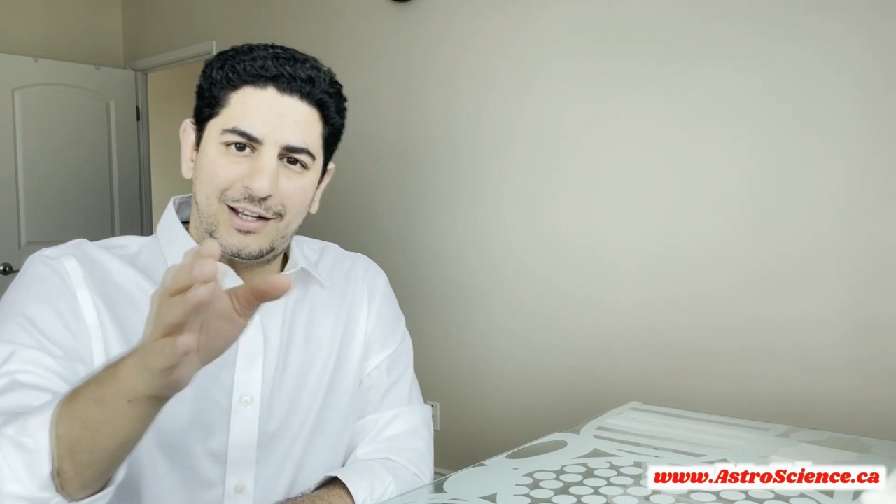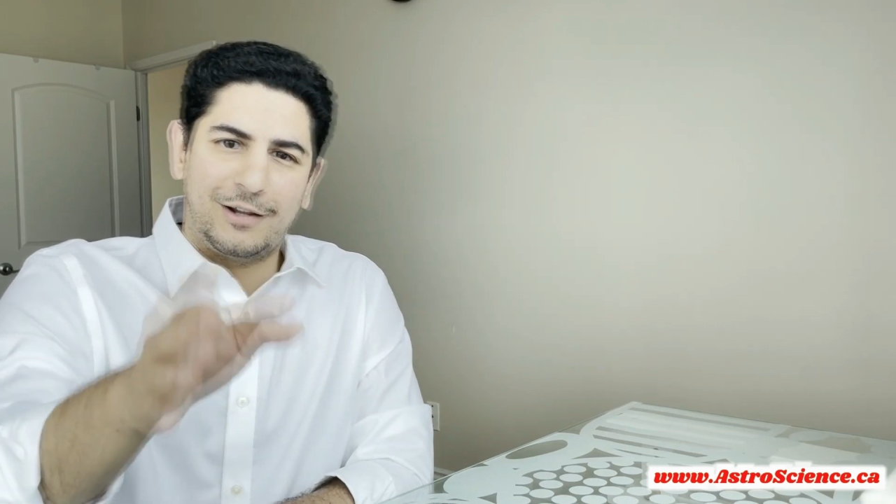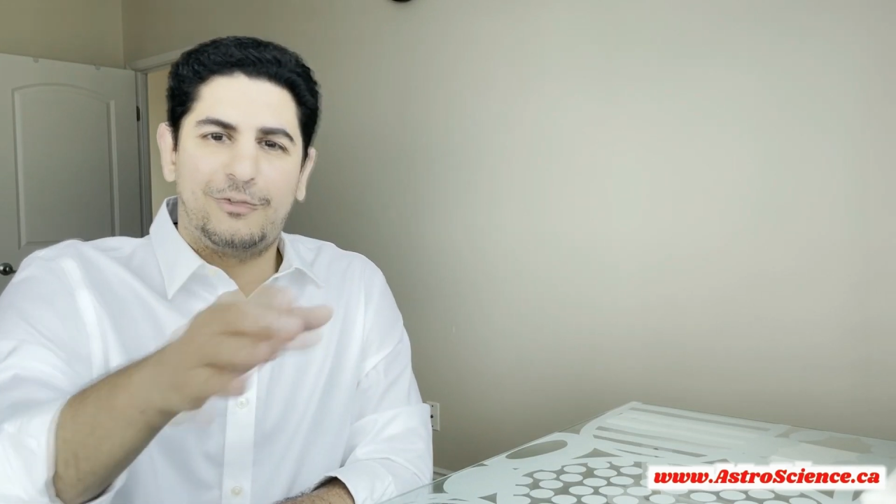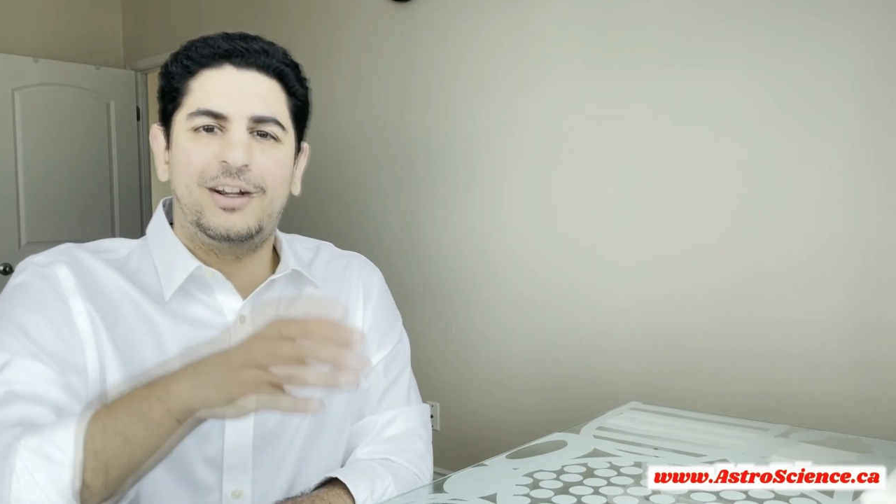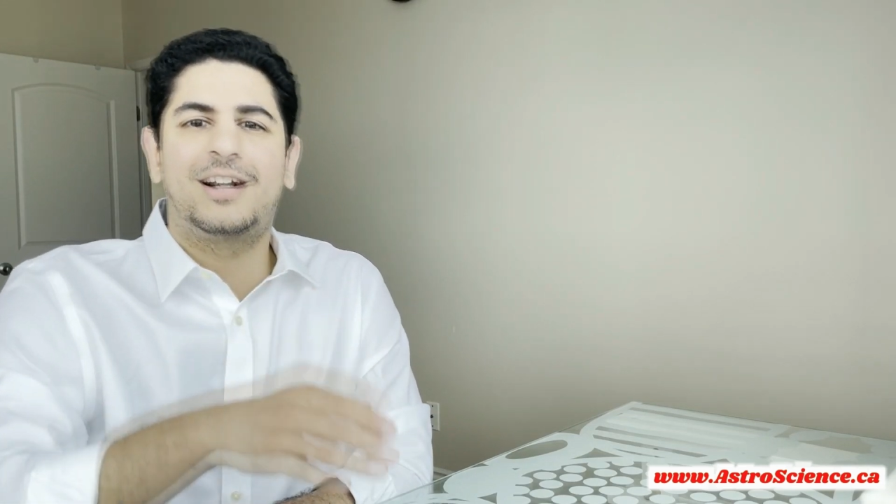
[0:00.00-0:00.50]

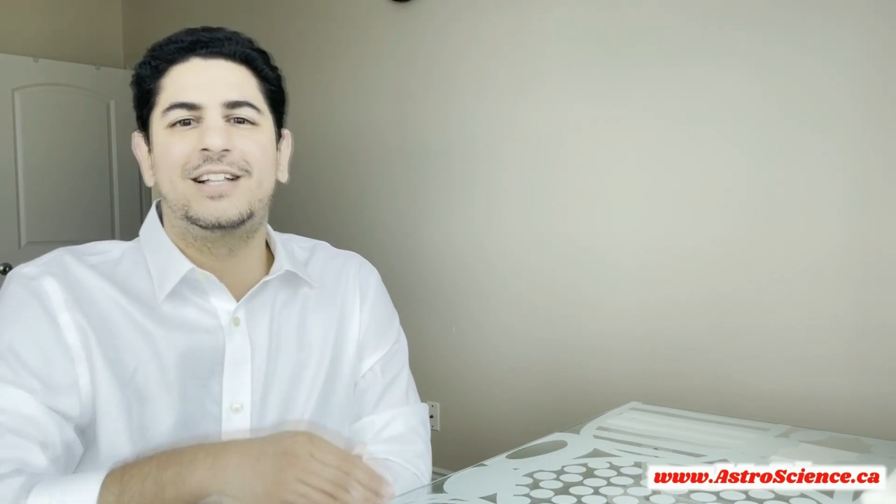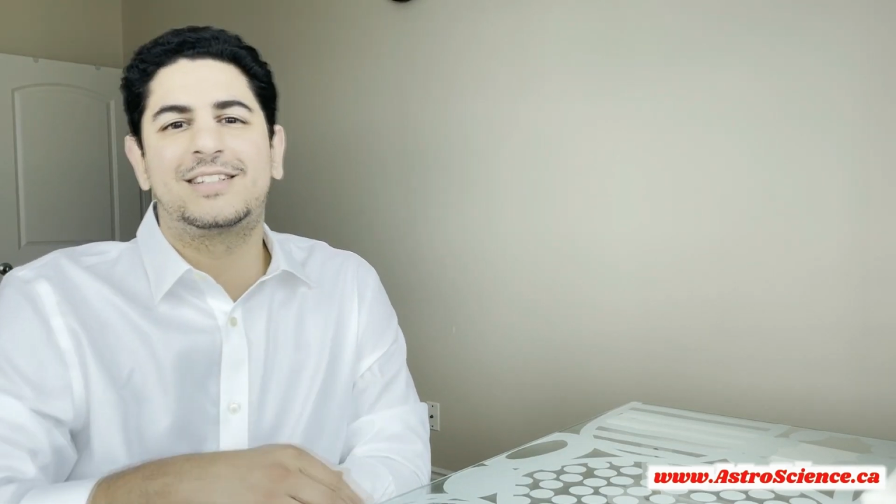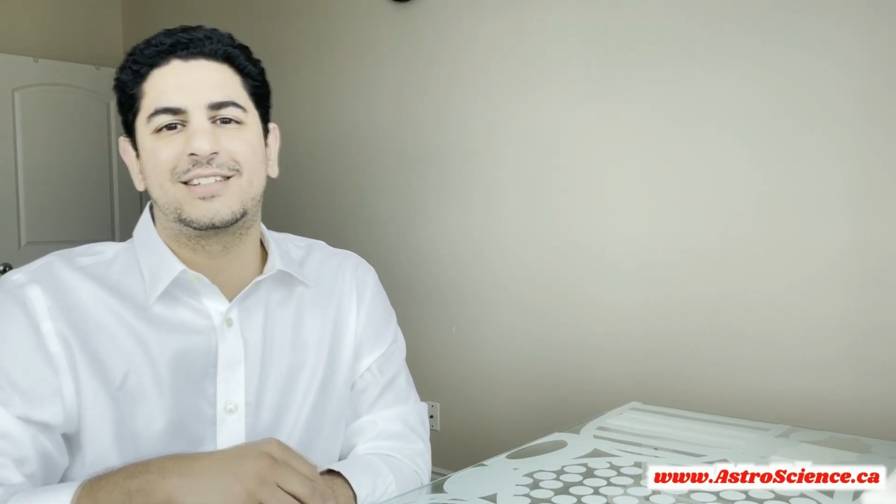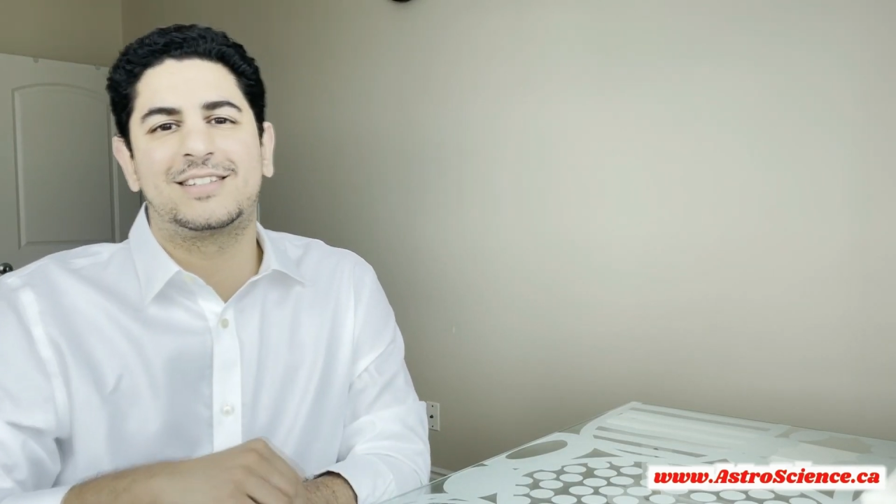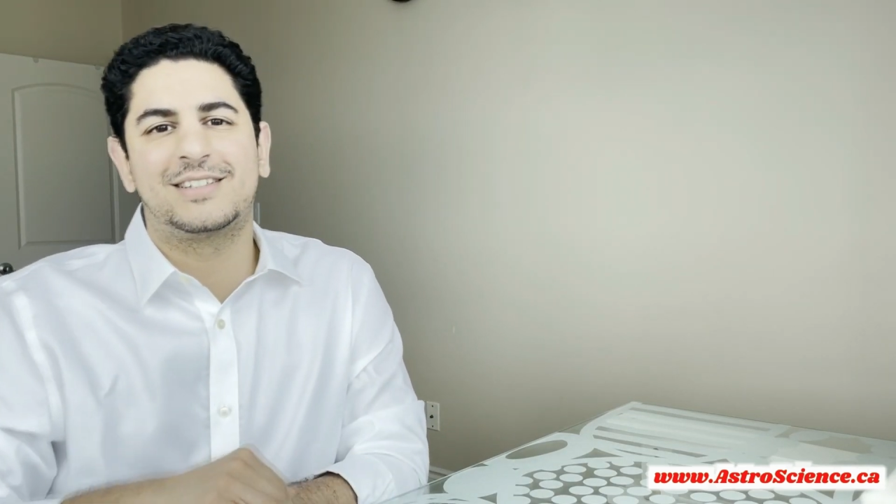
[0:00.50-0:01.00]
definitely
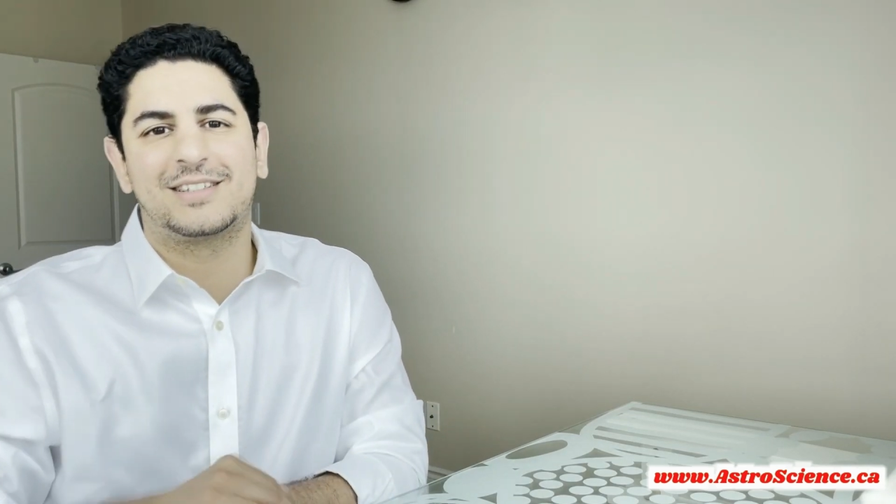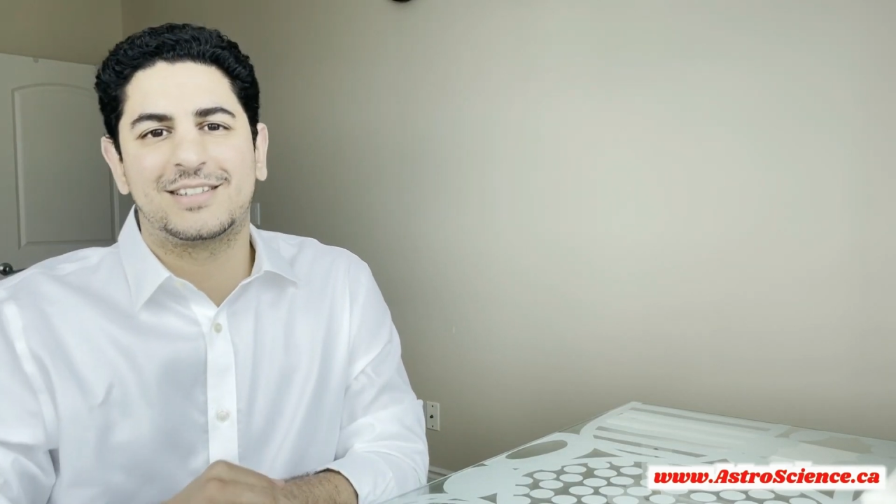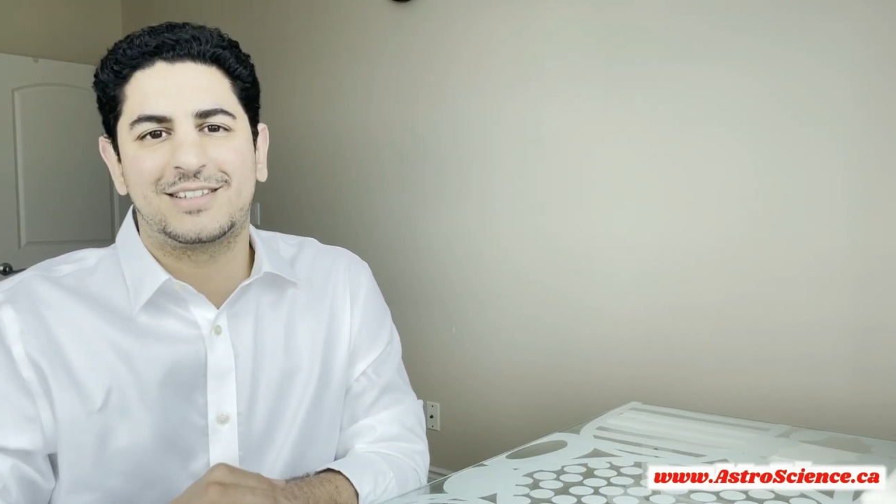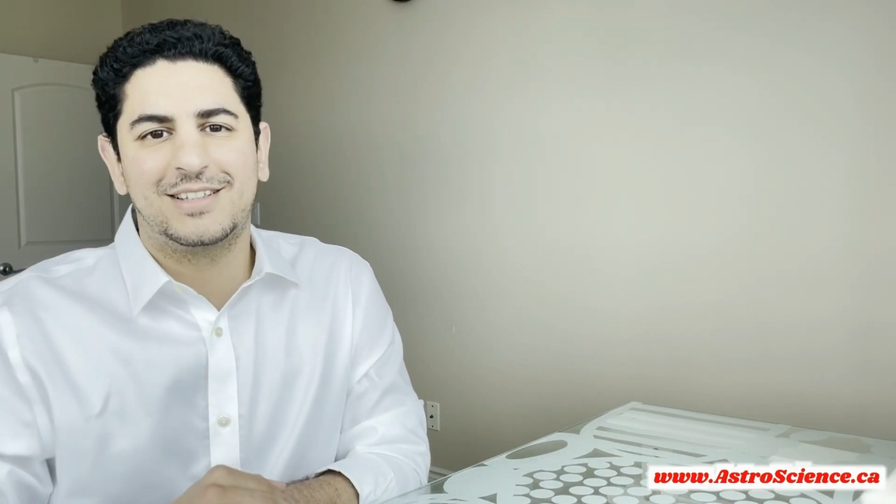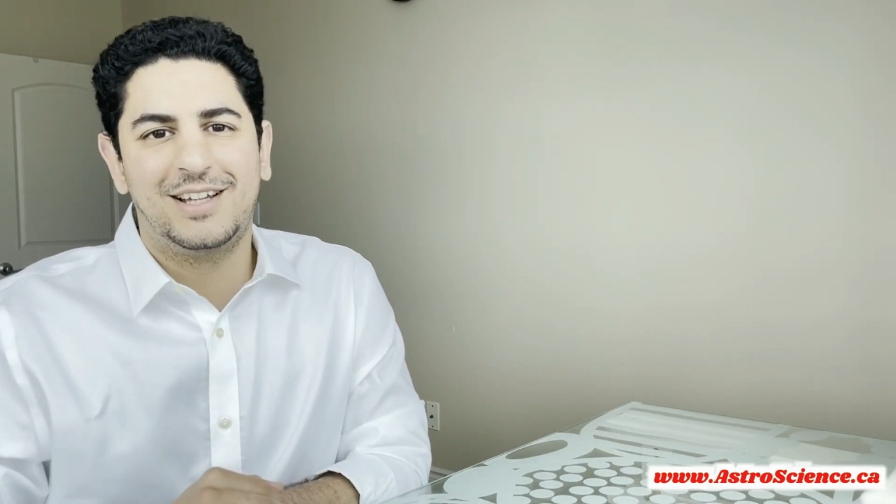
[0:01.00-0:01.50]
success
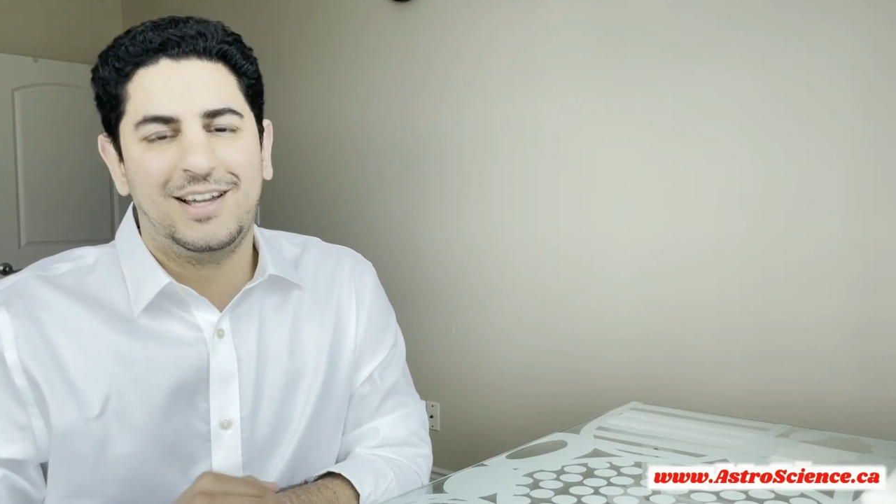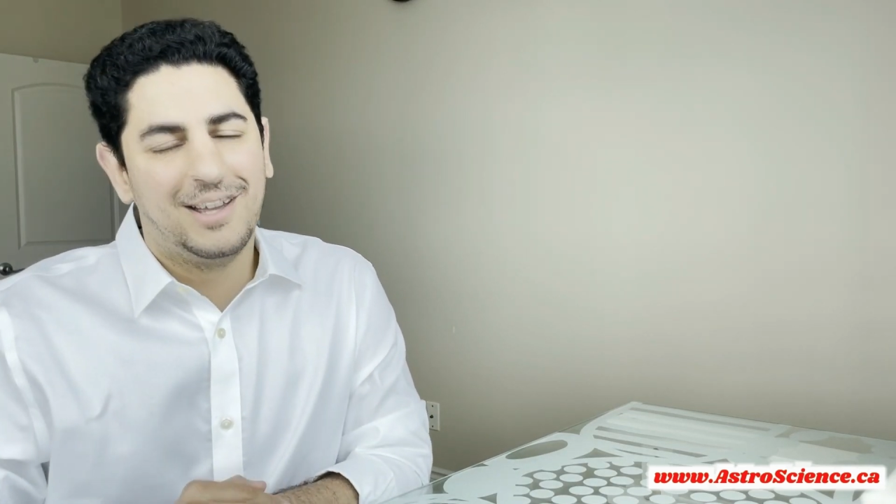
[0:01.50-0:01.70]
is